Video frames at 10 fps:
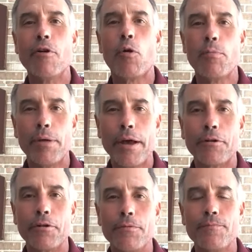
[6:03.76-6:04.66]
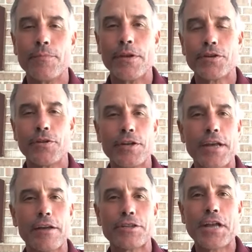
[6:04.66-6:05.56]
or better. So that's
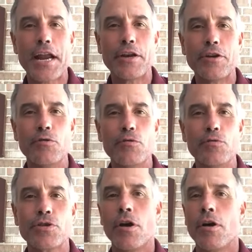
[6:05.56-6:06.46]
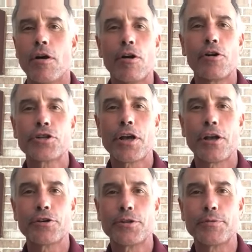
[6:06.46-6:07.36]
outstanding news. Our
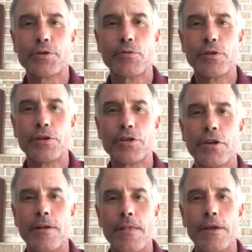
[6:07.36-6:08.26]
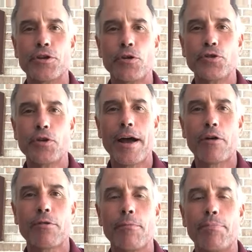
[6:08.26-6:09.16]
scholarship students, it shows you
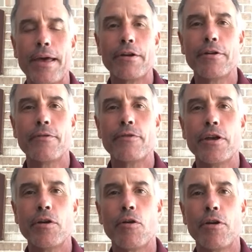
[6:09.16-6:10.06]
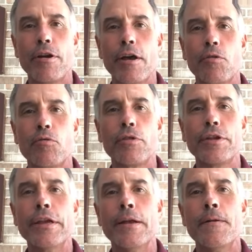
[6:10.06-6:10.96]
how competitive they are, not
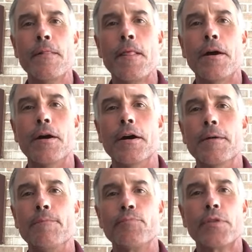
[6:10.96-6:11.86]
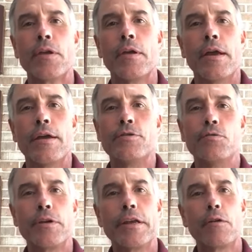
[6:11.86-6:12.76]
only
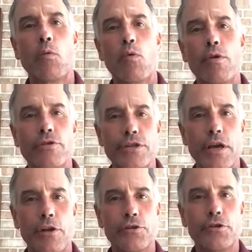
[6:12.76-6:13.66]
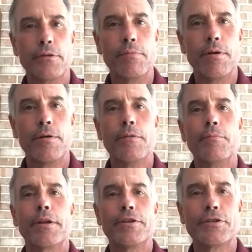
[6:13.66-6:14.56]
to get awarded the scholarship,
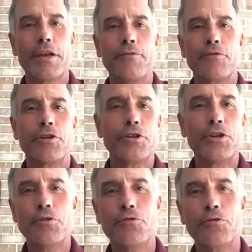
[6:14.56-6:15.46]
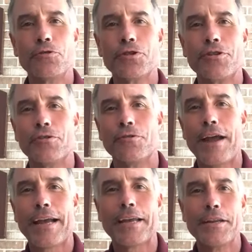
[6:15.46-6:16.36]
but as they've continued their
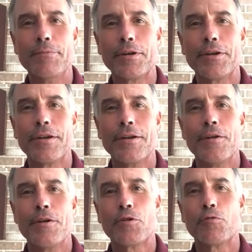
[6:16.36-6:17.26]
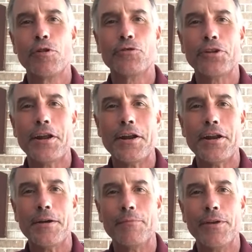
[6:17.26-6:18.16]
academic careers at
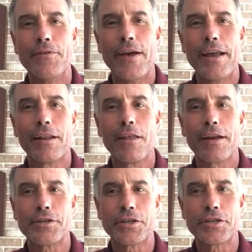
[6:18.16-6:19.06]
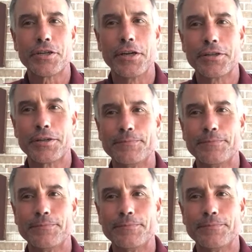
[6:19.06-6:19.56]
A&M, they've had a lot of success.